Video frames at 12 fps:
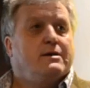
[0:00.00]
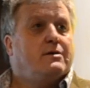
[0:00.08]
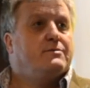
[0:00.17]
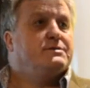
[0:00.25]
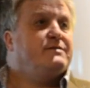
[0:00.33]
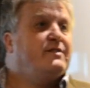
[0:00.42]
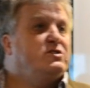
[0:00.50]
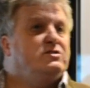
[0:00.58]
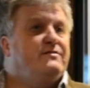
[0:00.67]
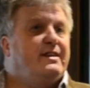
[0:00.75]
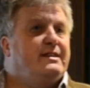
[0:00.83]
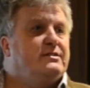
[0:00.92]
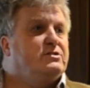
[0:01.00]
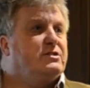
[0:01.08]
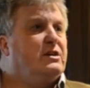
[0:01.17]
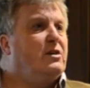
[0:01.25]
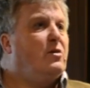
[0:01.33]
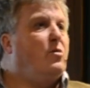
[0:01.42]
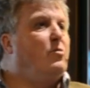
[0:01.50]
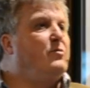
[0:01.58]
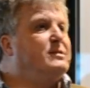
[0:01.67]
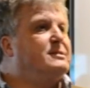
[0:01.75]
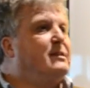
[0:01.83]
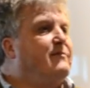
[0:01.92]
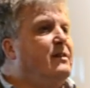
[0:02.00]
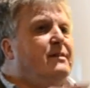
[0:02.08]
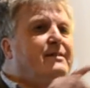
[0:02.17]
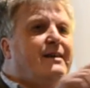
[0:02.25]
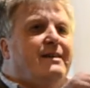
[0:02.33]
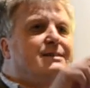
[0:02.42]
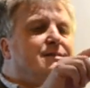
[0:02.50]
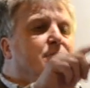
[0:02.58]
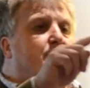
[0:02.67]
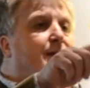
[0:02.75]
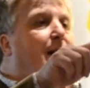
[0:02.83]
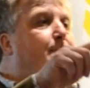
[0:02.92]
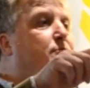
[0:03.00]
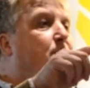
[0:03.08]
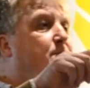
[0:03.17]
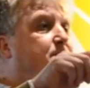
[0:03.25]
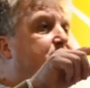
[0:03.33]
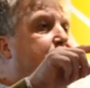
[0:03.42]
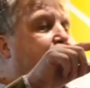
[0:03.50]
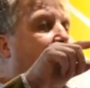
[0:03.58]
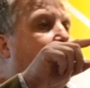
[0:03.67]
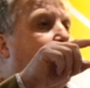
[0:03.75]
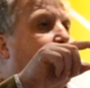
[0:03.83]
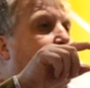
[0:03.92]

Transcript: conservation of energy, all this stuff. Now let's look at our problem today.